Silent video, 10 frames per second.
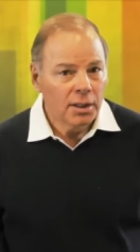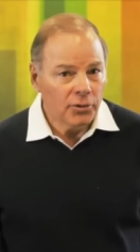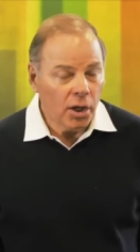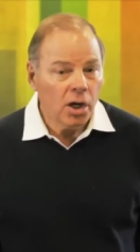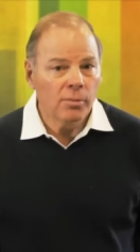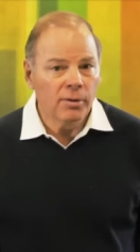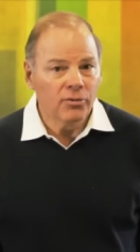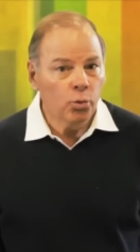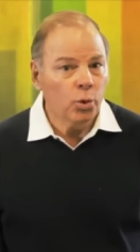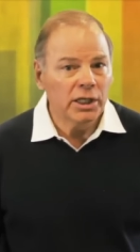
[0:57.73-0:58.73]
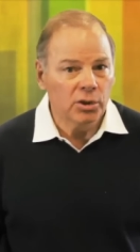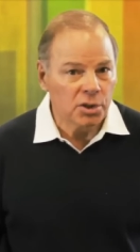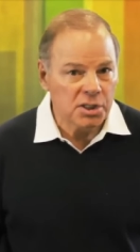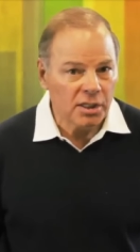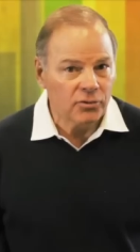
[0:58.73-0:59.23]
the hub of the wheel
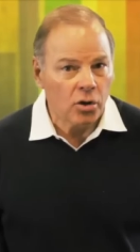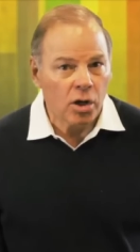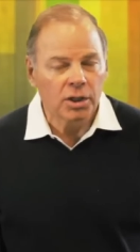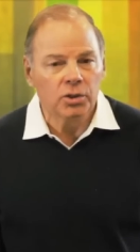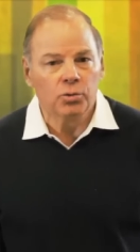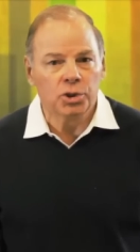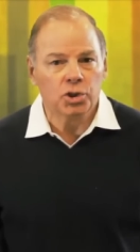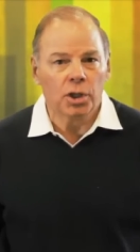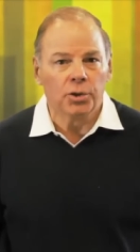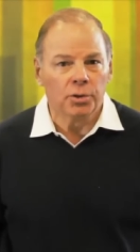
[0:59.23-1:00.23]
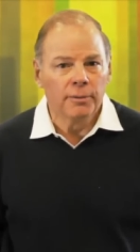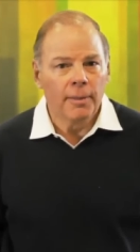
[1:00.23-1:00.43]
instead of talking to each other.